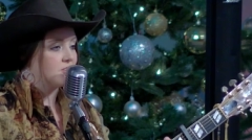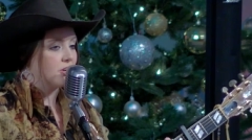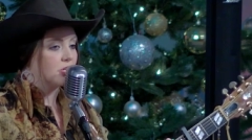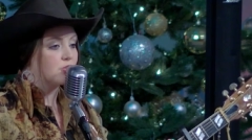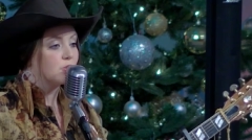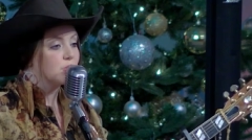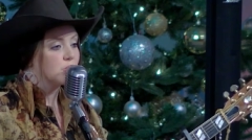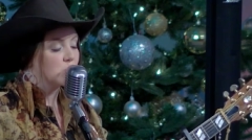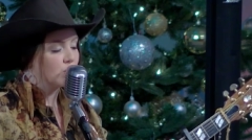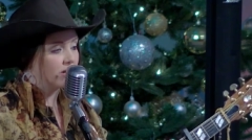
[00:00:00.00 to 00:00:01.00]
on a true
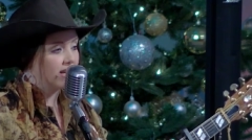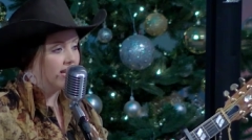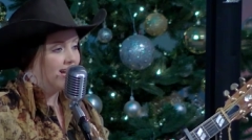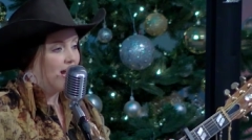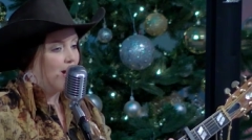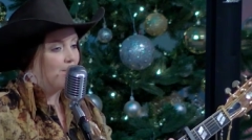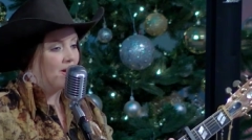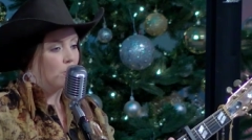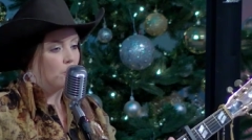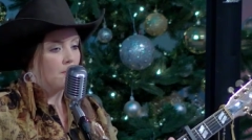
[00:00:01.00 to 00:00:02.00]
story
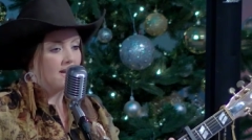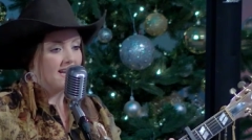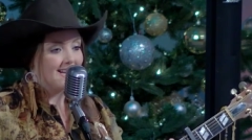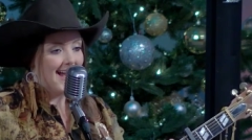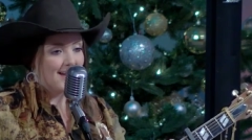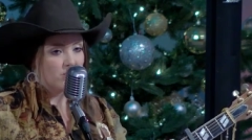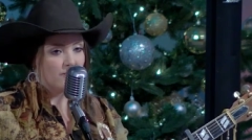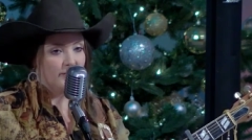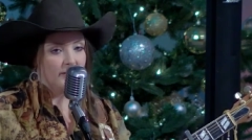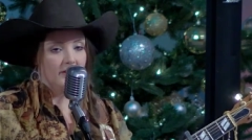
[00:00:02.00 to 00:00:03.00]
about a woman in
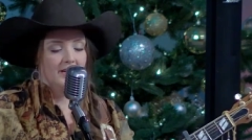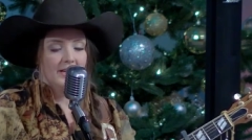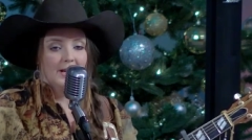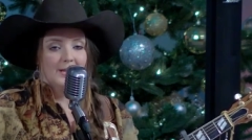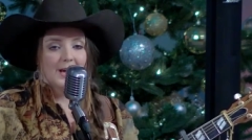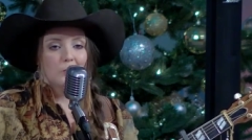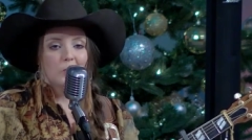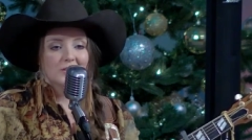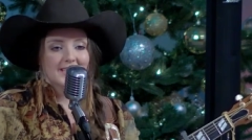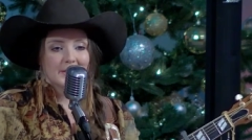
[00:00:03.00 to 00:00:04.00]
Nashville that
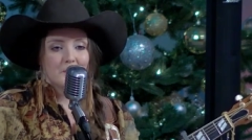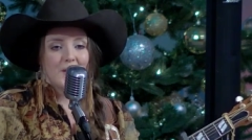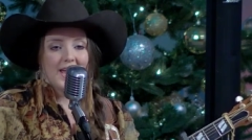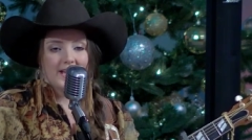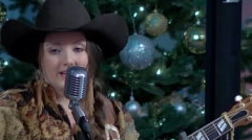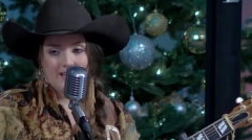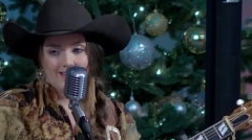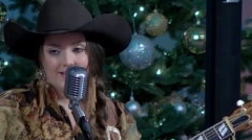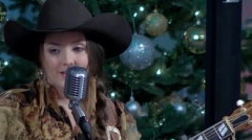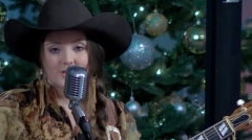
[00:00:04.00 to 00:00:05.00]
worked at the bank.
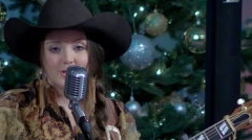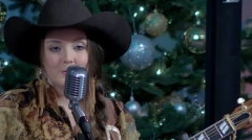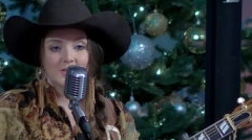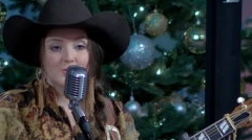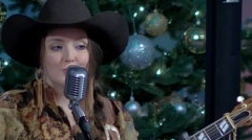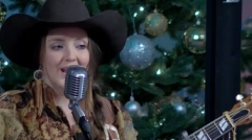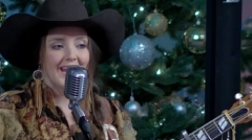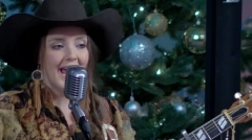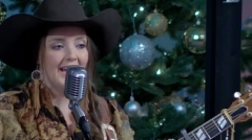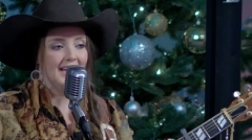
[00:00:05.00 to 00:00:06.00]
She was a
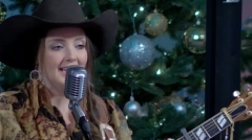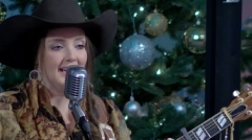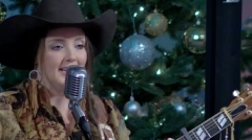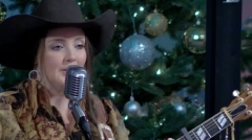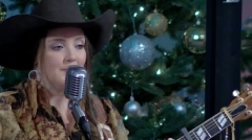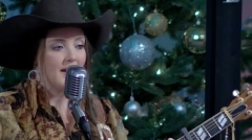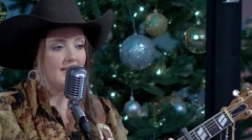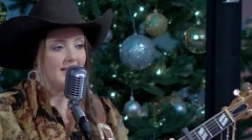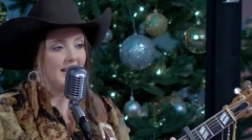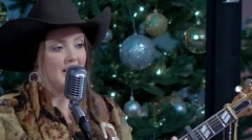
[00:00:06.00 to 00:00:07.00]
red-headed lady by
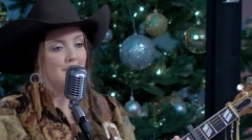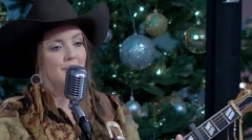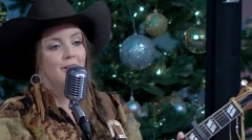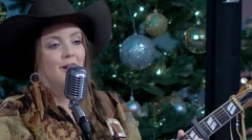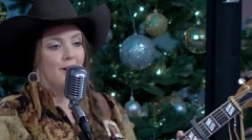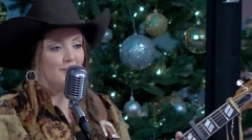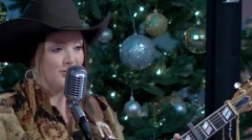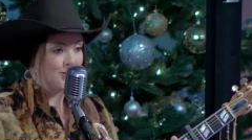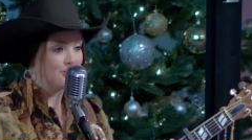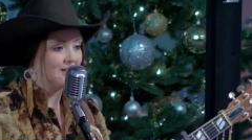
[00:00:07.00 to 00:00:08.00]
the name of
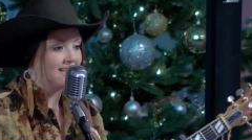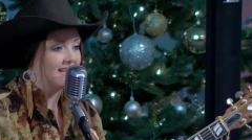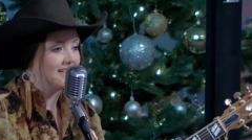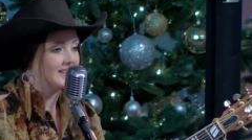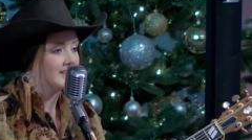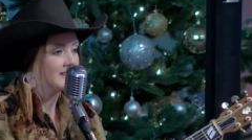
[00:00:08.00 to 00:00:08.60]
Jolene.